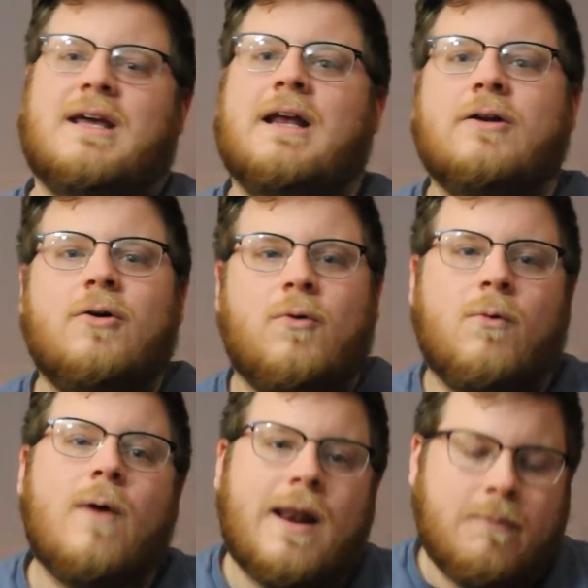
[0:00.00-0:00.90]

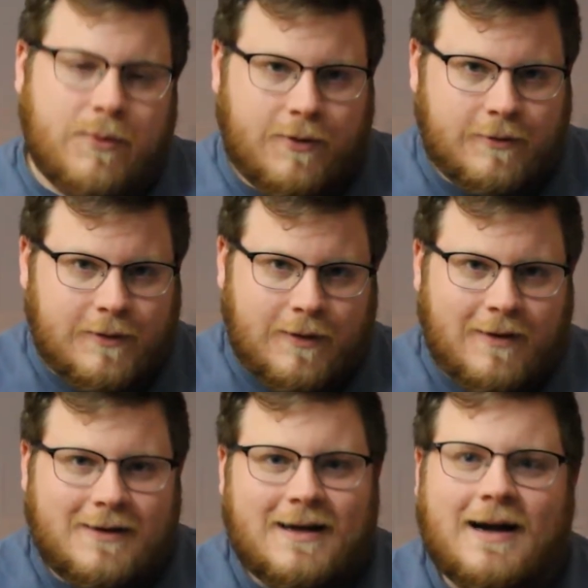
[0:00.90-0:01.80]
incredible.
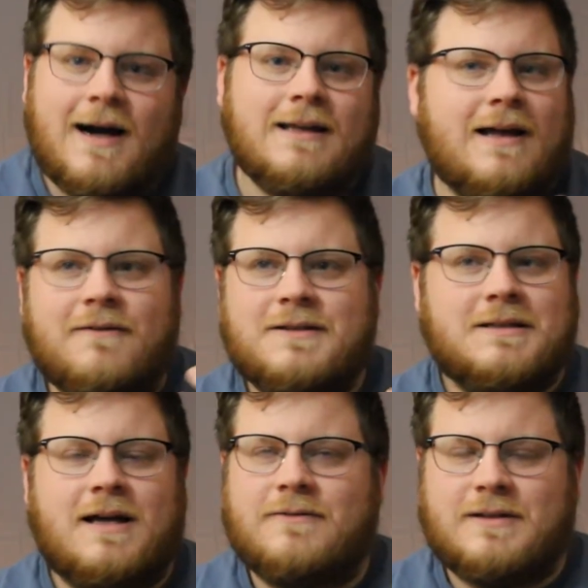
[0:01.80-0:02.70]
I loved,
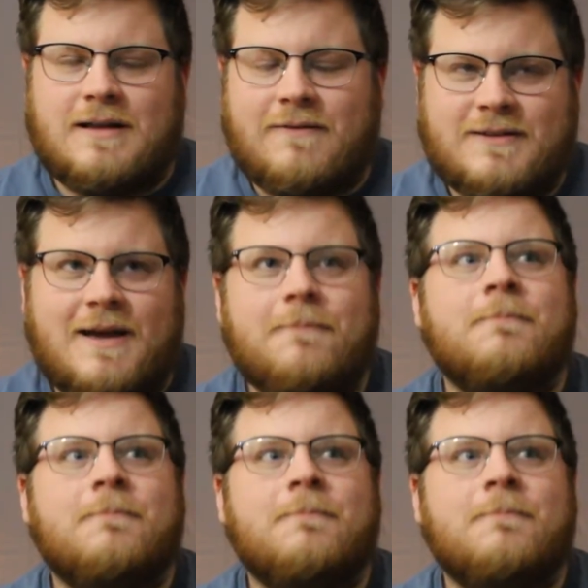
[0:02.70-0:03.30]
loved, loved it.